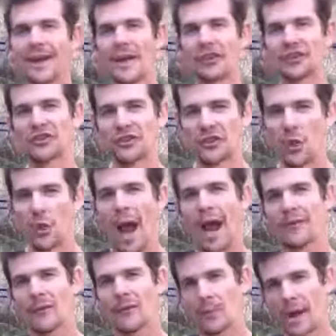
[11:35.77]
They still
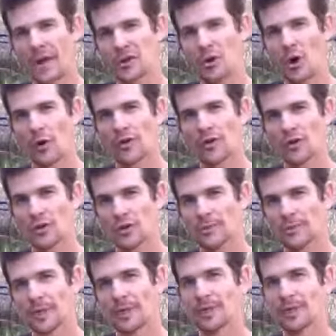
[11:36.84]
have a B12 issue.